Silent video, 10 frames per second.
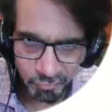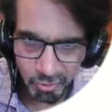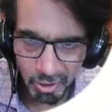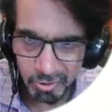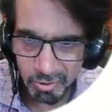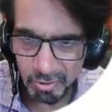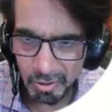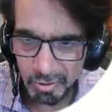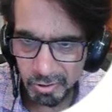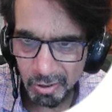So that's
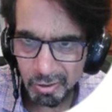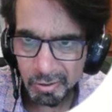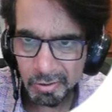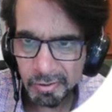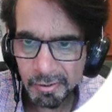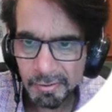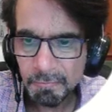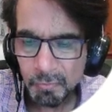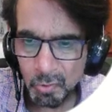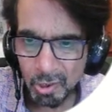I said this
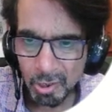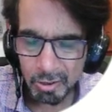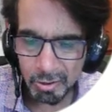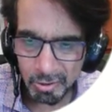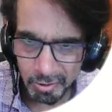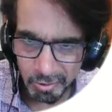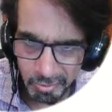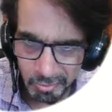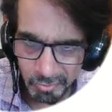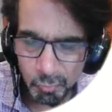the